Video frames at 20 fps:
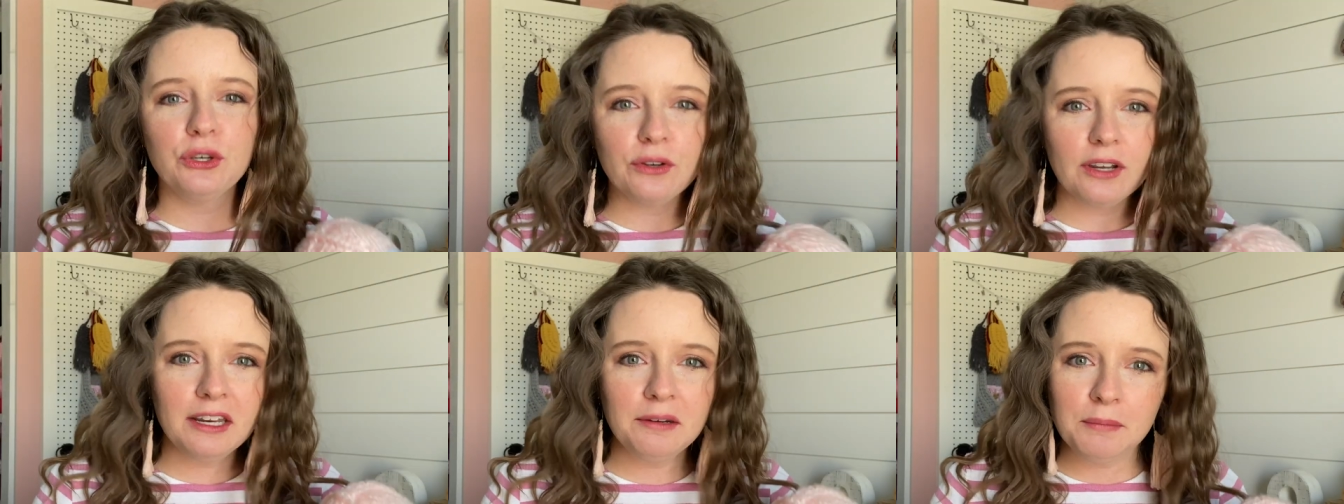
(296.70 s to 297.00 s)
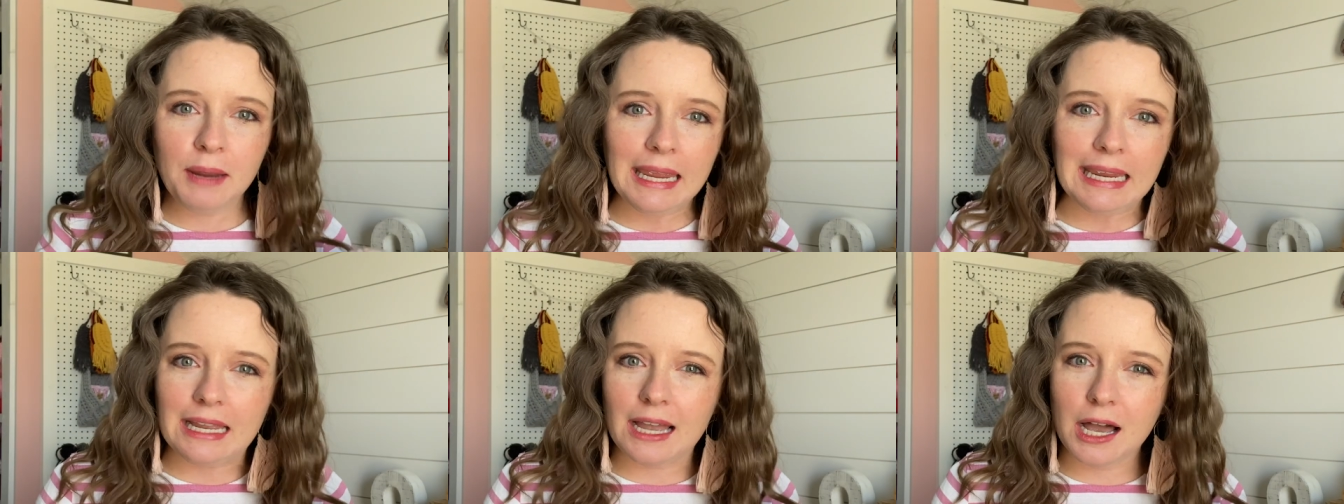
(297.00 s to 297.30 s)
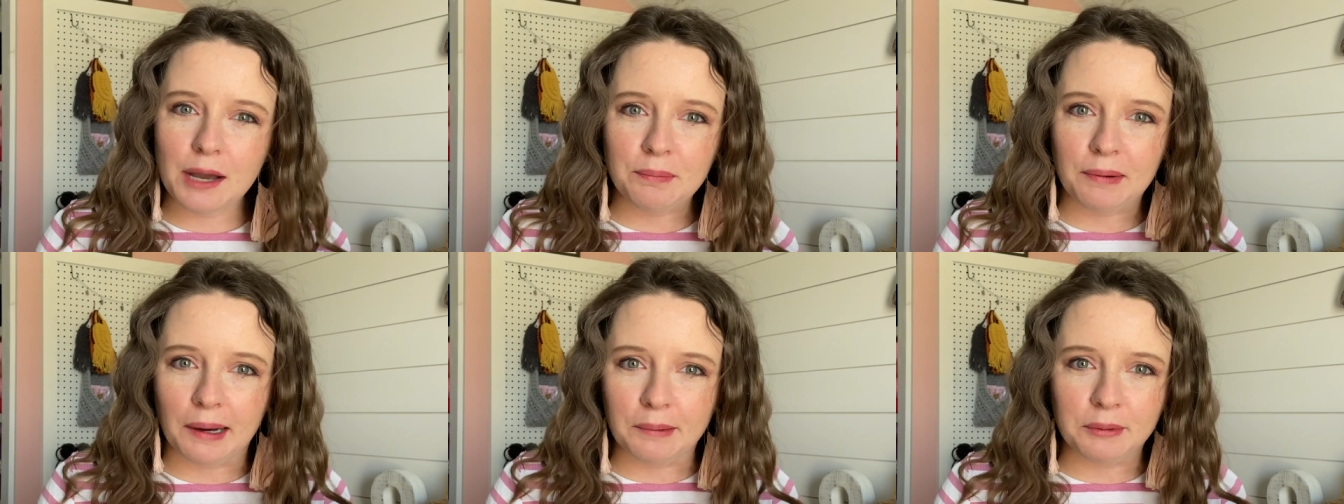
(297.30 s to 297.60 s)
can make a
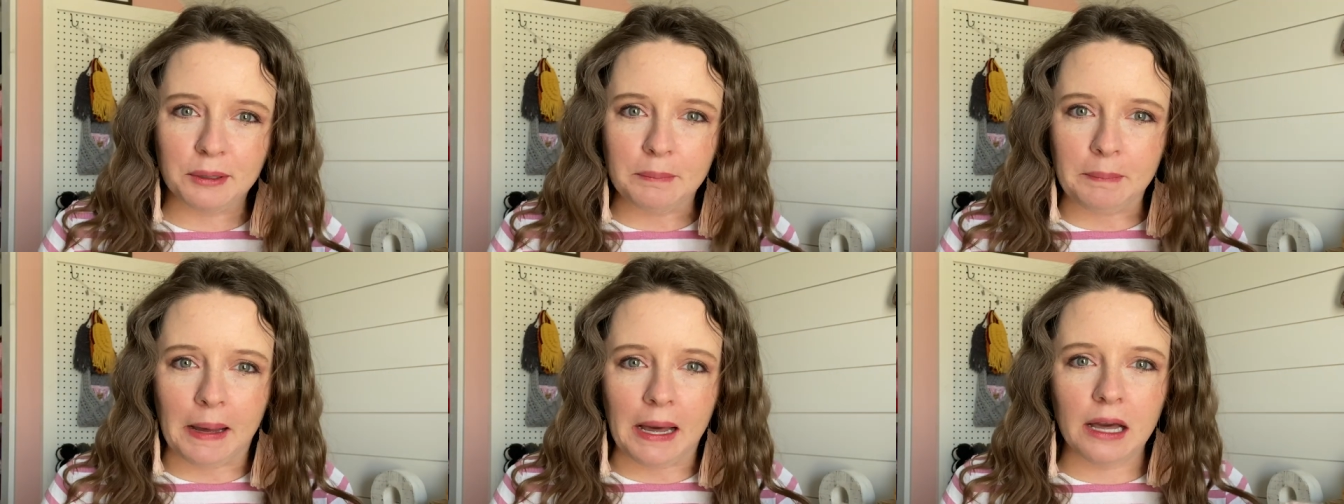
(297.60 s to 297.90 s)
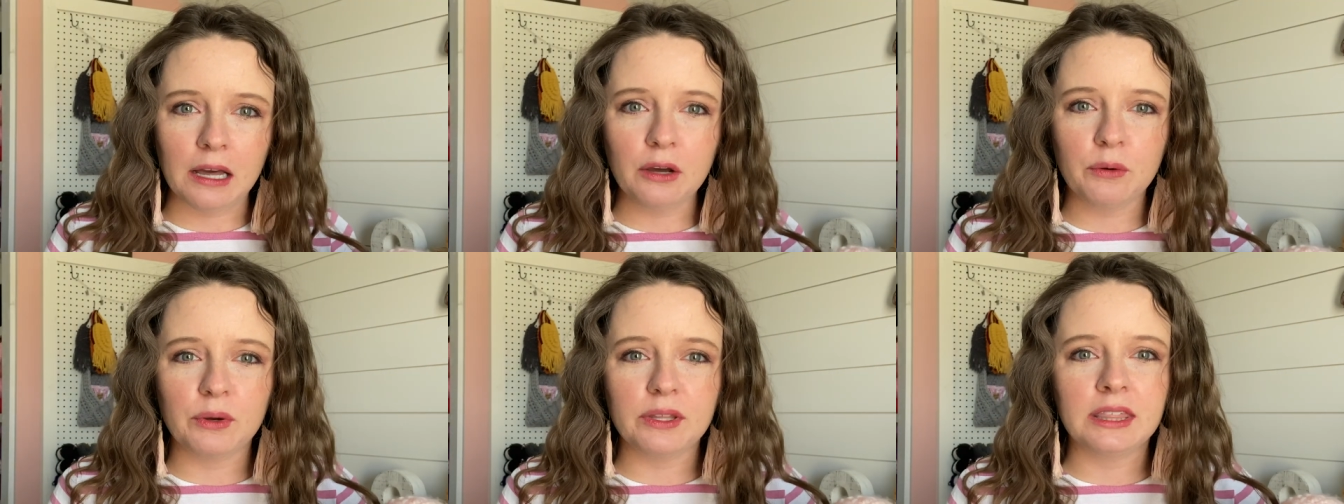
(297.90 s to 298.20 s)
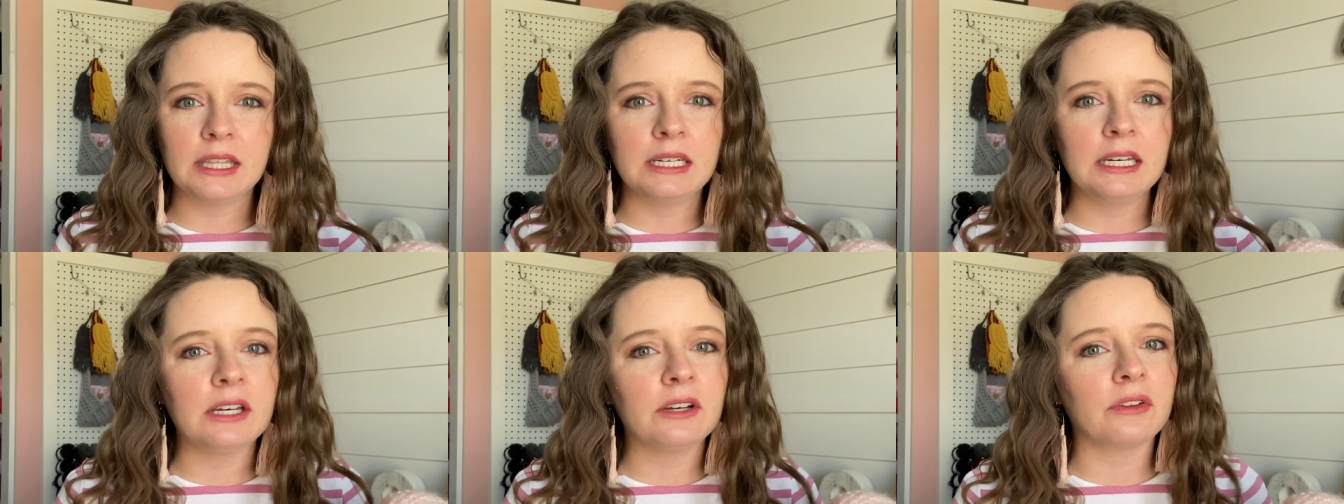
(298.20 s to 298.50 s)
bubble bug with
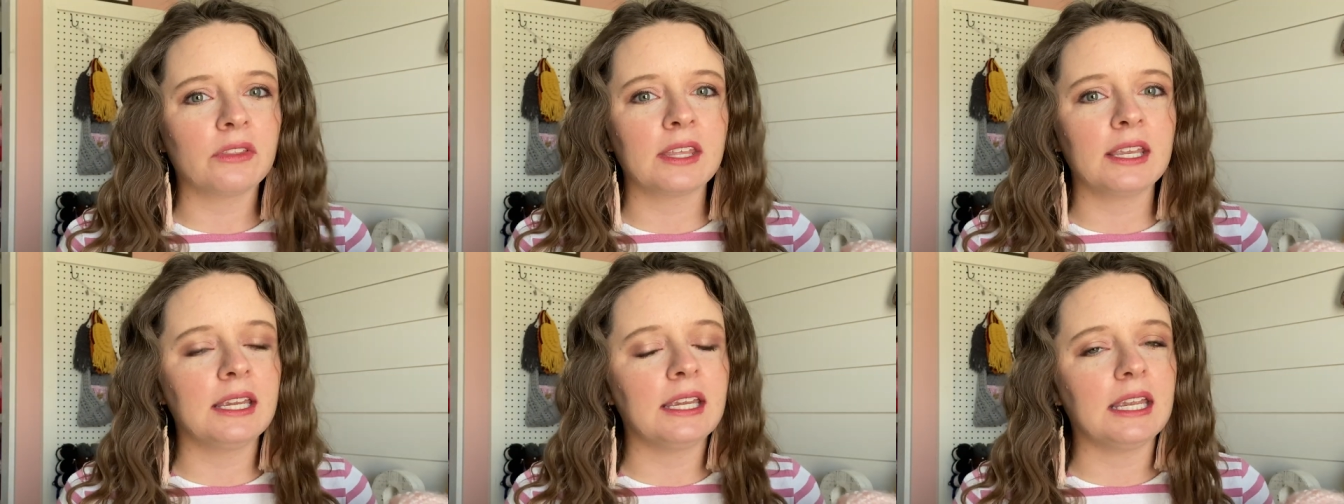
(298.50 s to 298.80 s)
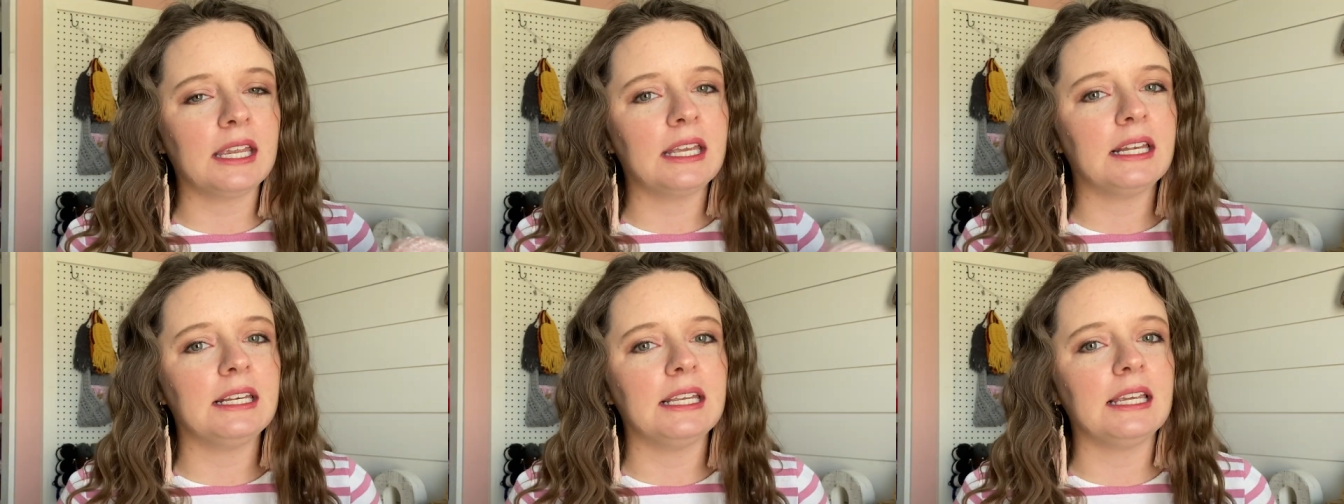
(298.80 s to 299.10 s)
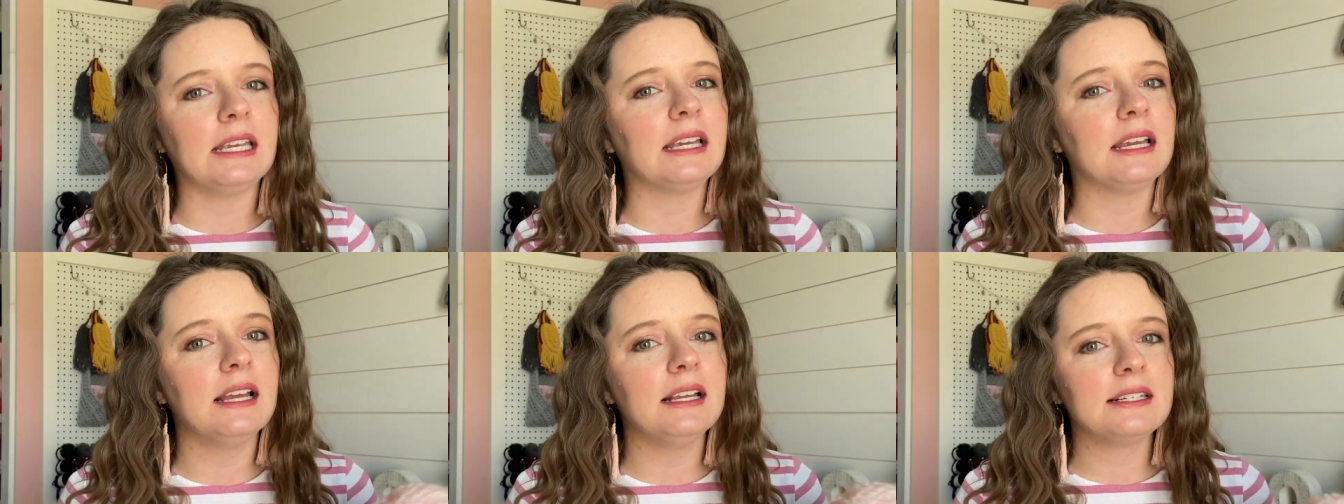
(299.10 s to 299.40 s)
nearly
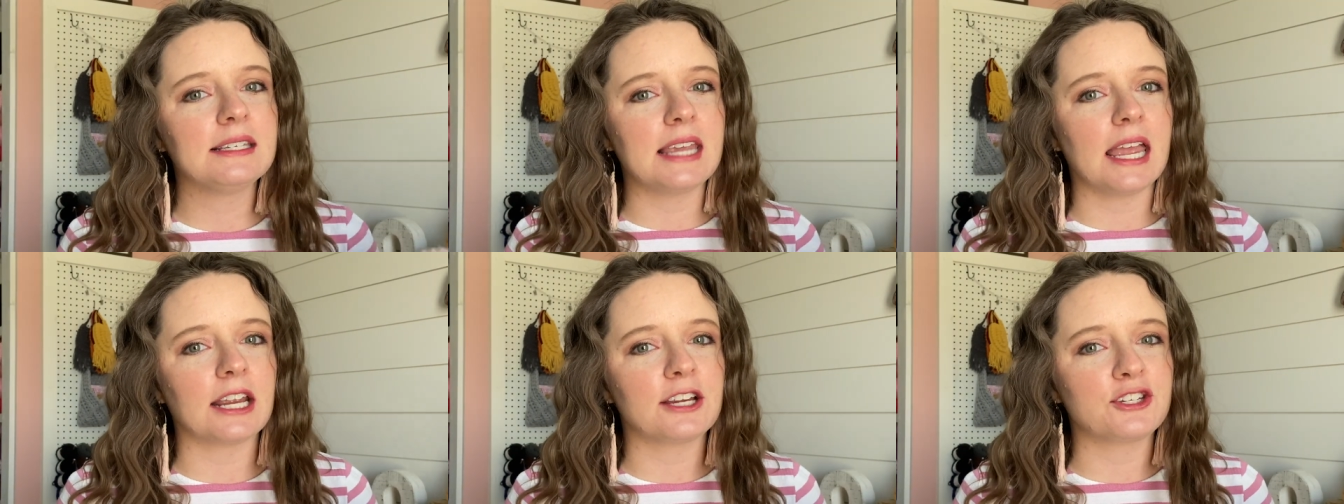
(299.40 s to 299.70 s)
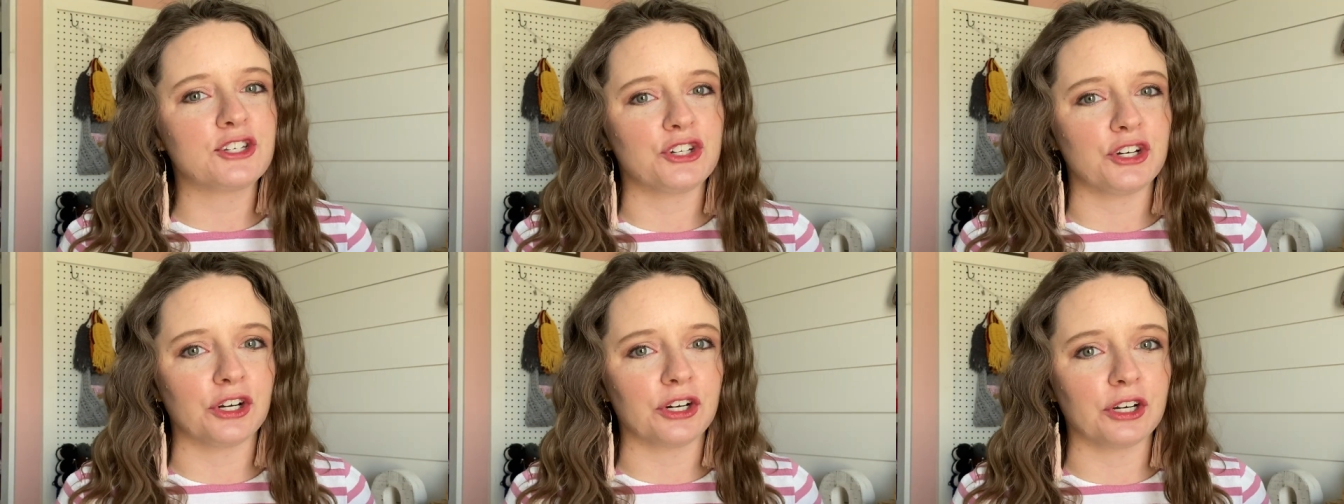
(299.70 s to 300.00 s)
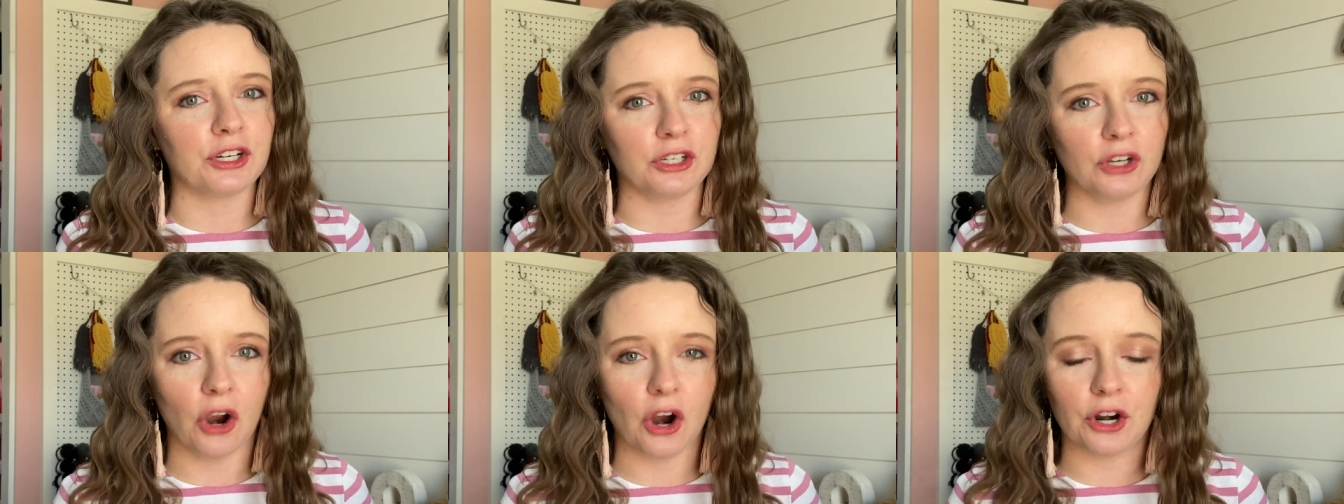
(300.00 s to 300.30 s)
any textured
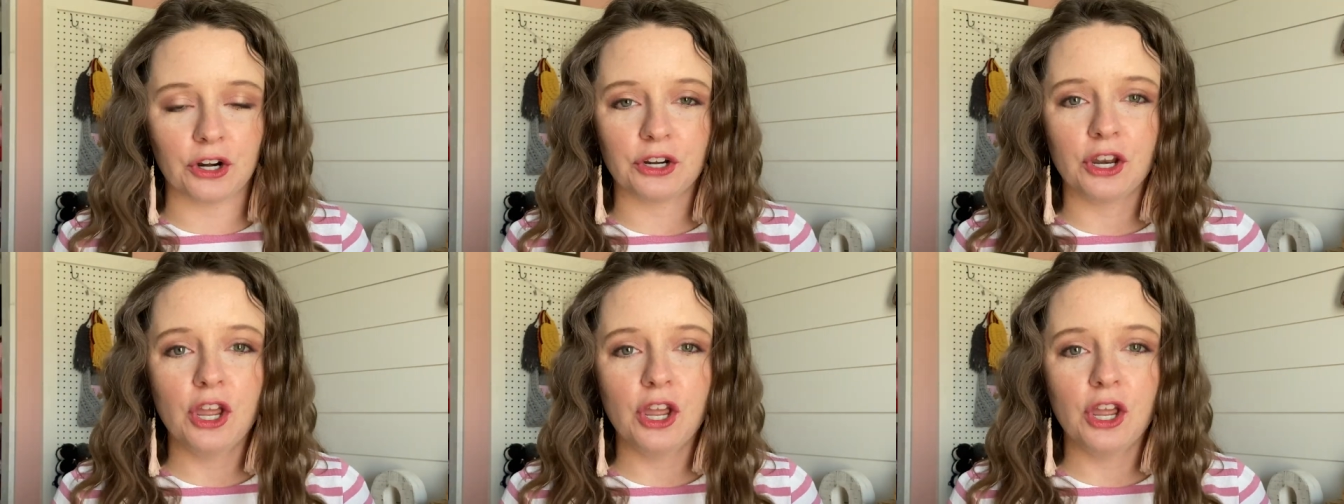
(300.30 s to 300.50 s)
yarn.